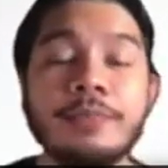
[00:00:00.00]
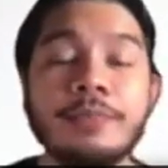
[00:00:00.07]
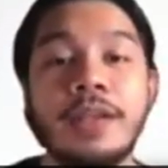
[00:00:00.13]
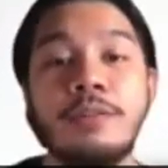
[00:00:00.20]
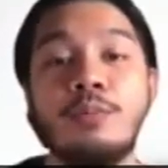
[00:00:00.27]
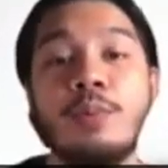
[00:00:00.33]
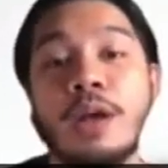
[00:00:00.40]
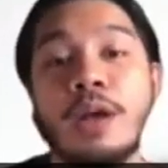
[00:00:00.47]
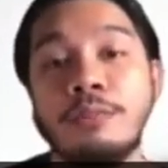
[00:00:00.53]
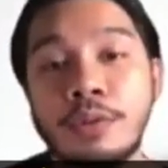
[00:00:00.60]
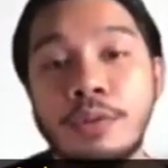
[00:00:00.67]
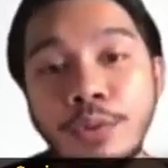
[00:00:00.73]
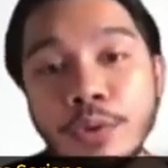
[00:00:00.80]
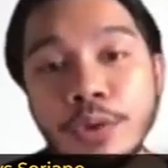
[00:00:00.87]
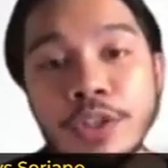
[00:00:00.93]
And while
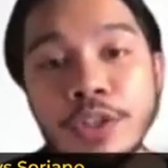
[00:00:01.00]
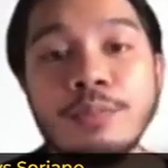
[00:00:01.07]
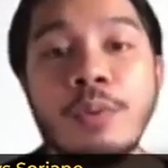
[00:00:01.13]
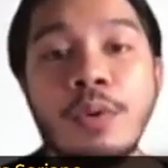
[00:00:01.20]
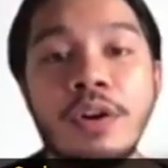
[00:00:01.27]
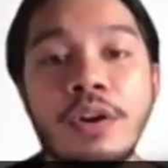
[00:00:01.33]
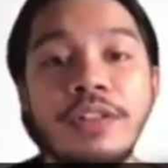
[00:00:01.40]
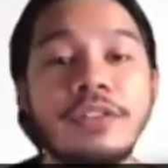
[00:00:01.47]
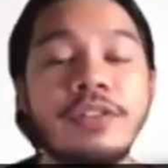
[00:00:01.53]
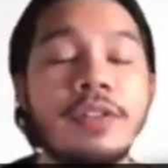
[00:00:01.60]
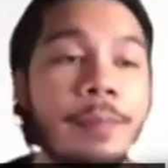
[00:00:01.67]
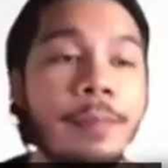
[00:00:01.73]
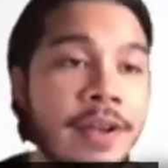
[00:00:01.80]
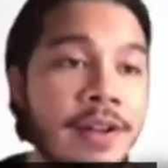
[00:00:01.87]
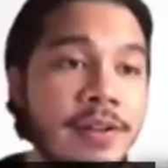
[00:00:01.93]
blue is more of like
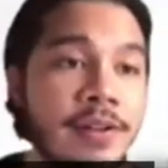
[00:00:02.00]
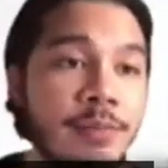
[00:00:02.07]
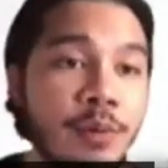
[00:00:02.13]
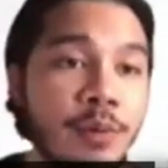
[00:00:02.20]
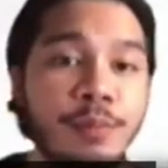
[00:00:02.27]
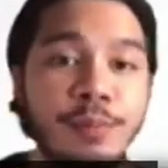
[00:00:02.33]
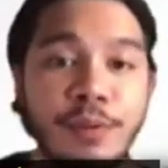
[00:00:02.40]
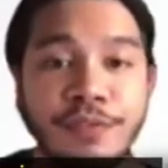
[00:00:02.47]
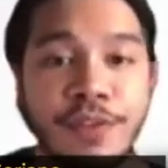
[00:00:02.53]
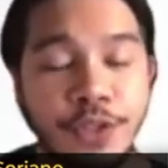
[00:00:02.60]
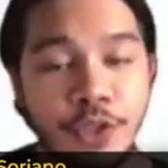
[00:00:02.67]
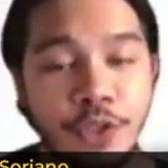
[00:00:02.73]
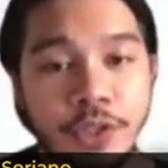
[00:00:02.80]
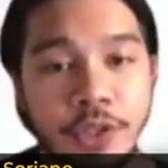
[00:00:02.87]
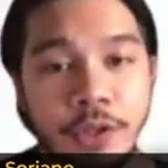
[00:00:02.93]
dependable,
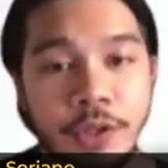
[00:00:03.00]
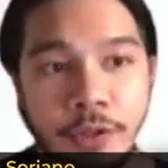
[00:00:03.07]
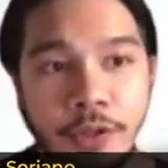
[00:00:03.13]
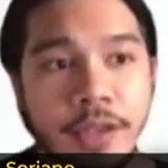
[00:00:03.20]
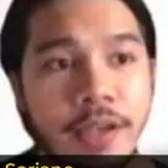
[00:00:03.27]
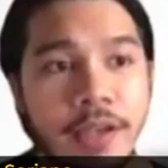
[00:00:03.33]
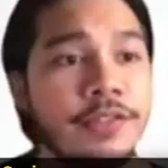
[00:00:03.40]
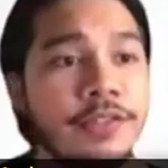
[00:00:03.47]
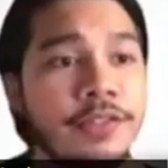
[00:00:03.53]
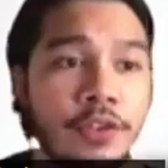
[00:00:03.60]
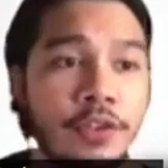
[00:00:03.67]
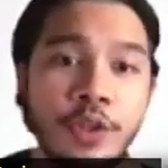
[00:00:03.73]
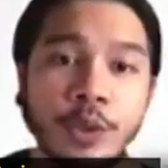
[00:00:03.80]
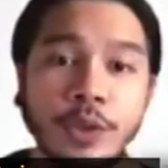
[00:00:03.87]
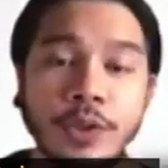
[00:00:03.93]
professional,
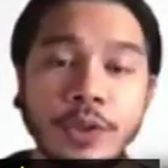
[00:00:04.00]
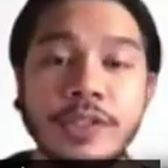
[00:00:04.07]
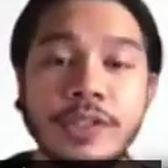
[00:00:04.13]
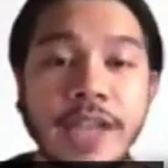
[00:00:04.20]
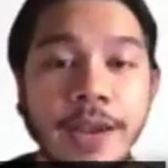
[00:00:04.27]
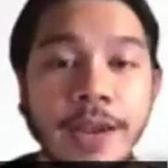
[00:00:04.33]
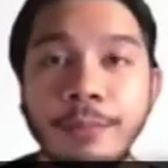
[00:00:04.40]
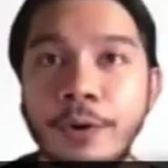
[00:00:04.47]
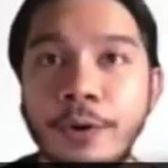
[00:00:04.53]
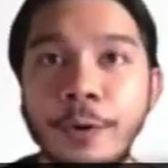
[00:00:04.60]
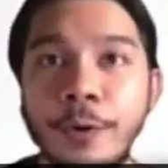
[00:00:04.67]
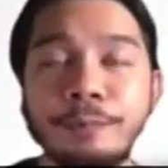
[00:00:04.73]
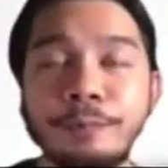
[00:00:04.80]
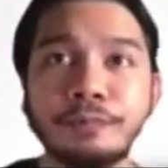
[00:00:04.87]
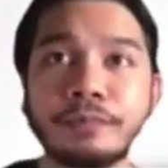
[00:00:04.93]
secure, stable.